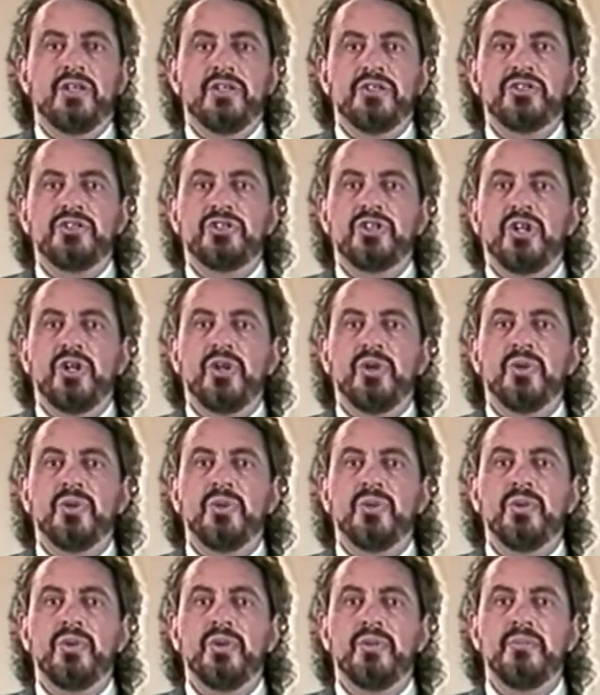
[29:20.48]

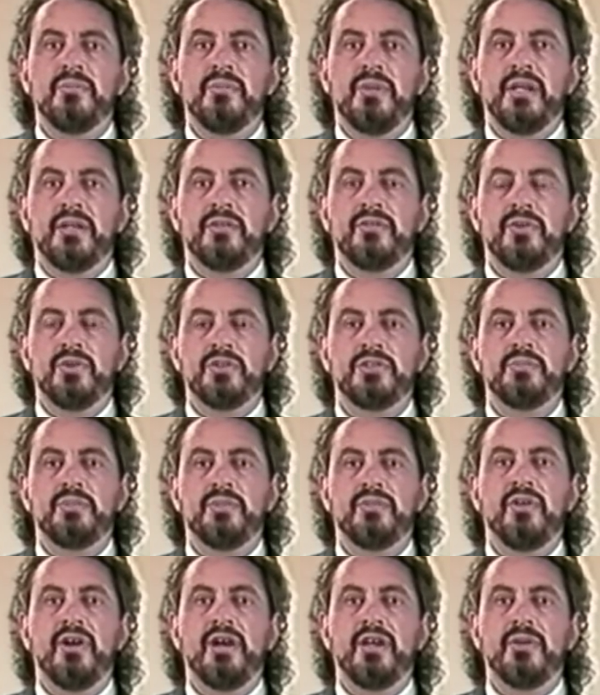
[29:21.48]
So metaphors
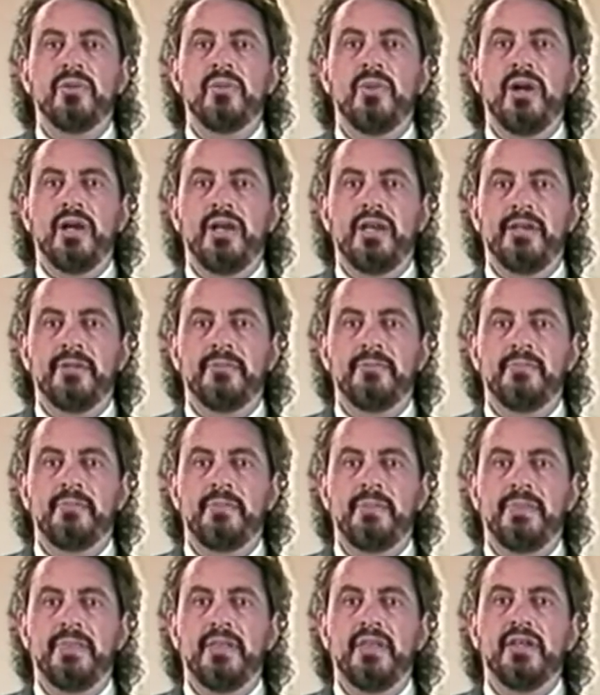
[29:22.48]
provide a way
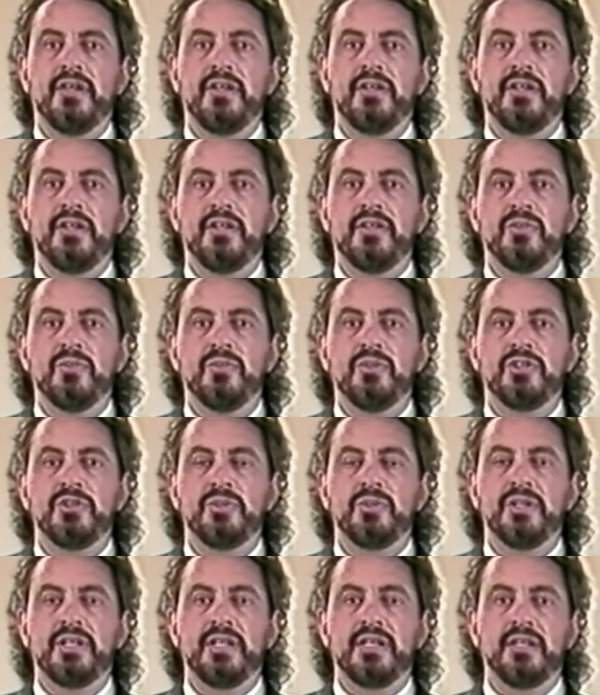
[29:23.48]
in
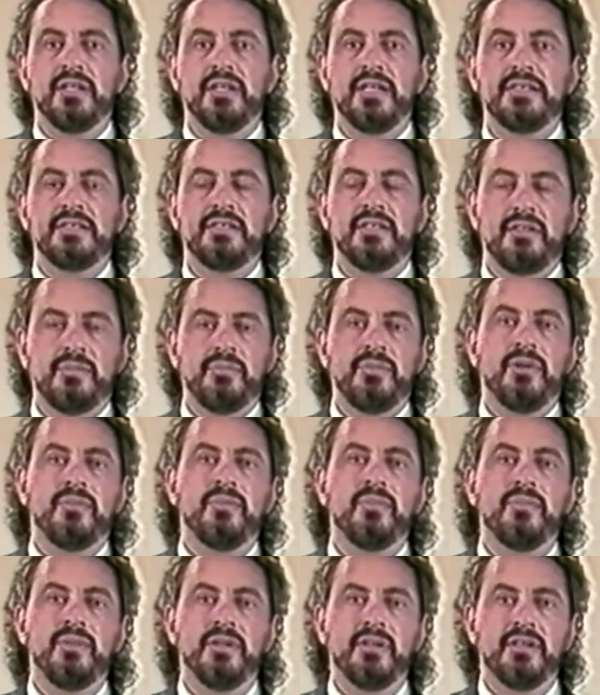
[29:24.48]
which we can lessen the
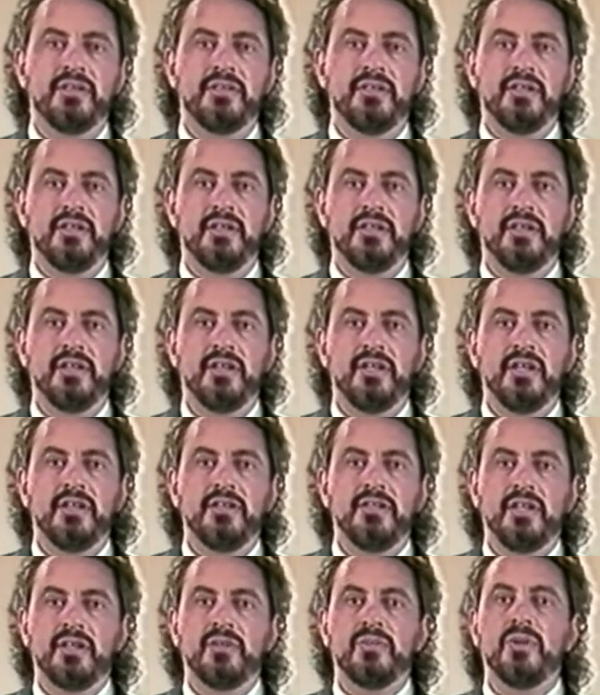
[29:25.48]
probability
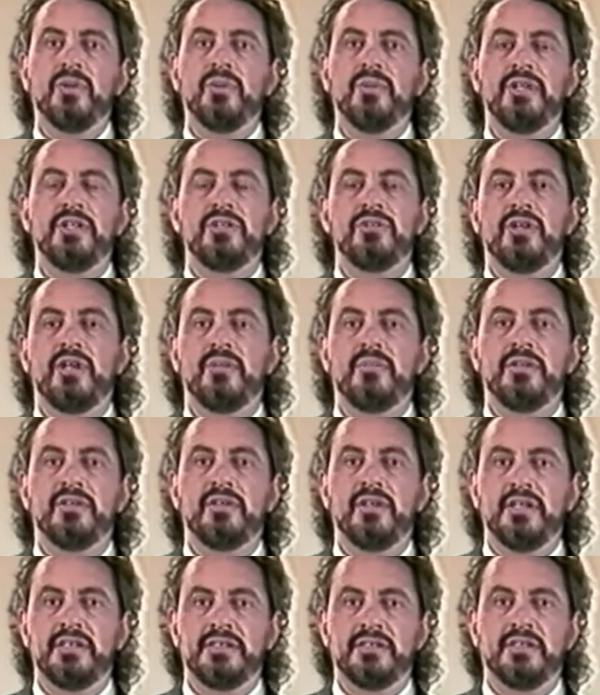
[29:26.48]
that we'll
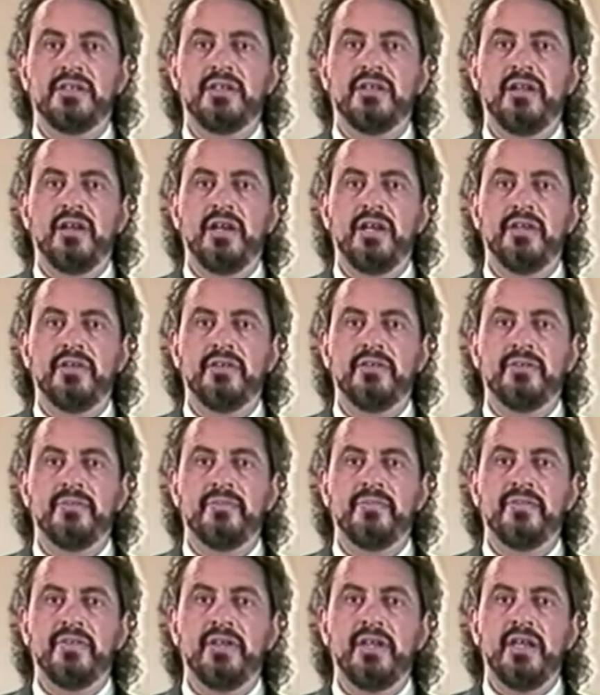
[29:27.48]
re-traumatize the client.
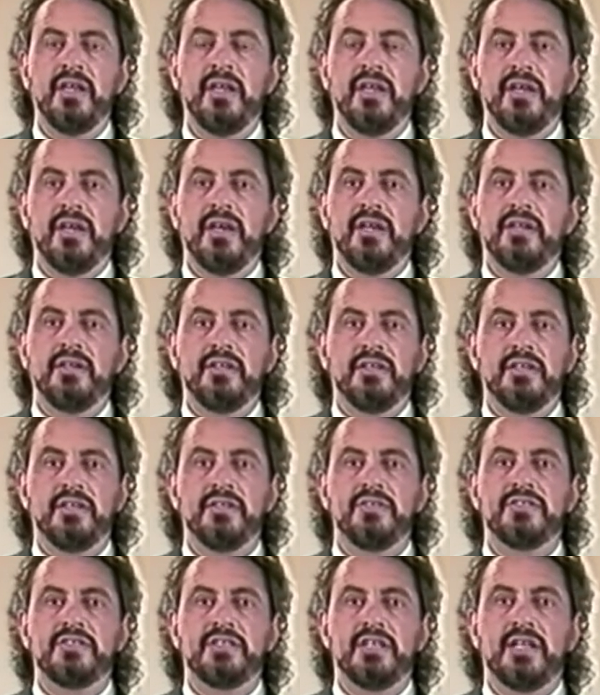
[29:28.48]
And it
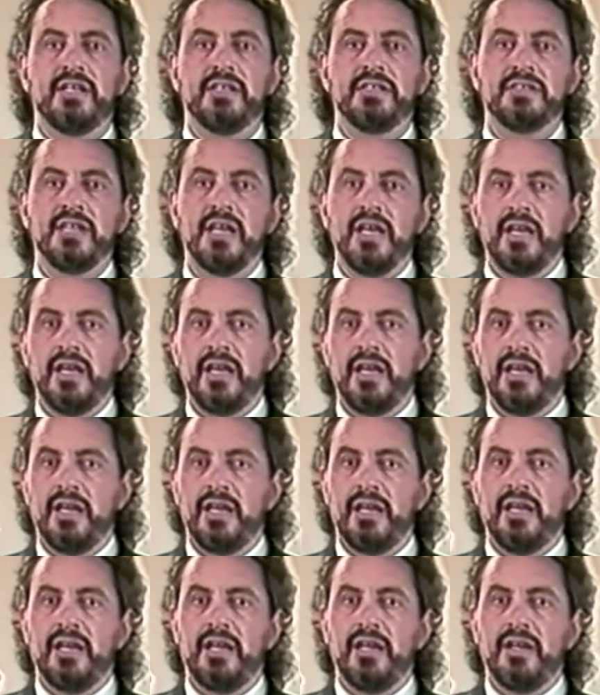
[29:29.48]
gives us
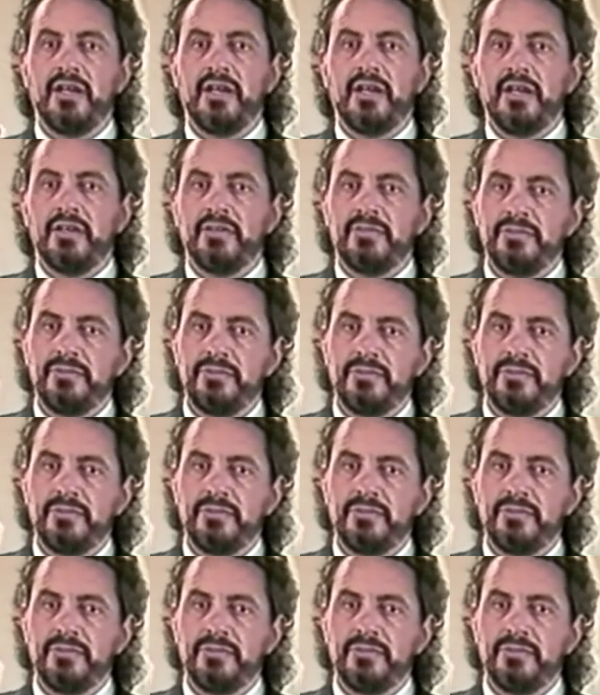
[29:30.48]
a